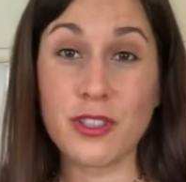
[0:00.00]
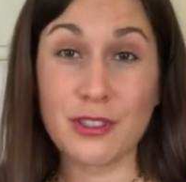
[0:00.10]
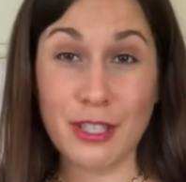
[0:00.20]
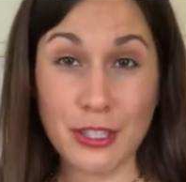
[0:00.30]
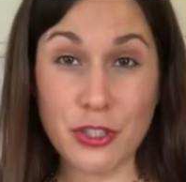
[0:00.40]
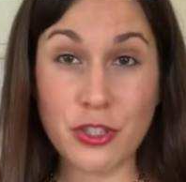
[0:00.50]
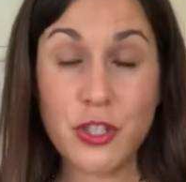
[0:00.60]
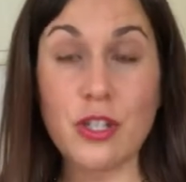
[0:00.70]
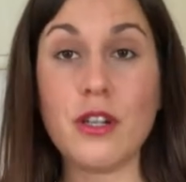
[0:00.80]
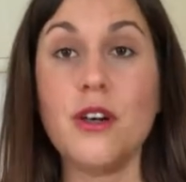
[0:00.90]
the
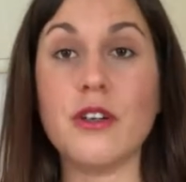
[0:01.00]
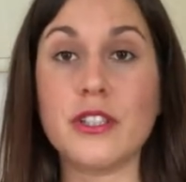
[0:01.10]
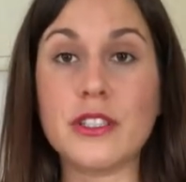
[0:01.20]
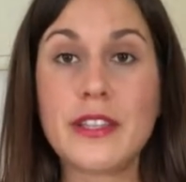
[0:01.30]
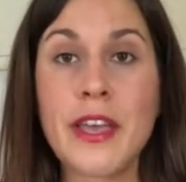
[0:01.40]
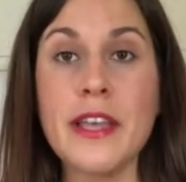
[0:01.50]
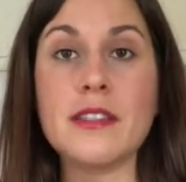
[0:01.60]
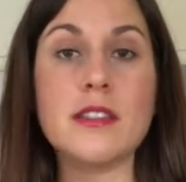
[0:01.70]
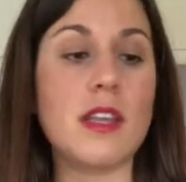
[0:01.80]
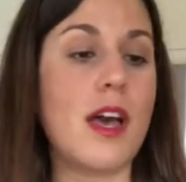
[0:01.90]
texture or the
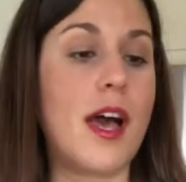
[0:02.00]
taste,